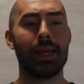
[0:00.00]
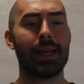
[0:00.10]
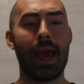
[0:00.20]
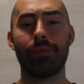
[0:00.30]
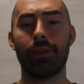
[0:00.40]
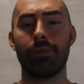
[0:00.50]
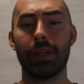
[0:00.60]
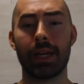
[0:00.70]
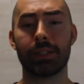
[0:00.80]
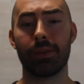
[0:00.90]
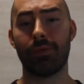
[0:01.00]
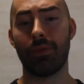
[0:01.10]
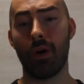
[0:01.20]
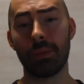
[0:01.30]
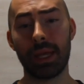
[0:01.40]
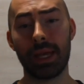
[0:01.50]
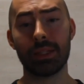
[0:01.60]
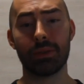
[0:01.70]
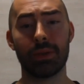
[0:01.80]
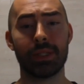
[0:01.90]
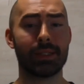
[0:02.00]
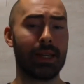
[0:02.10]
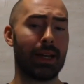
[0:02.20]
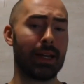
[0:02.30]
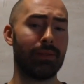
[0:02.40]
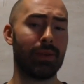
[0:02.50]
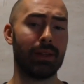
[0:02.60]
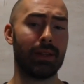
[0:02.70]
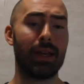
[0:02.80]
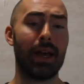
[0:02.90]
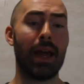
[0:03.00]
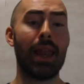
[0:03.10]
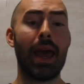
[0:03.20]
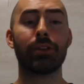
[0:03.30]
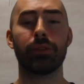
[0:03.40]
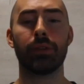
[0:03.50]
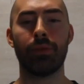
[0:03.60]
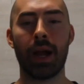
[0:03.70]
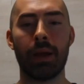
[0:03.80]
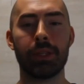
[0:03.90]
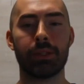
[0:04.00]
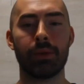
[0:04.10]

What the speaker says: half of it is actually farmland, so it's actually not even a natural environment.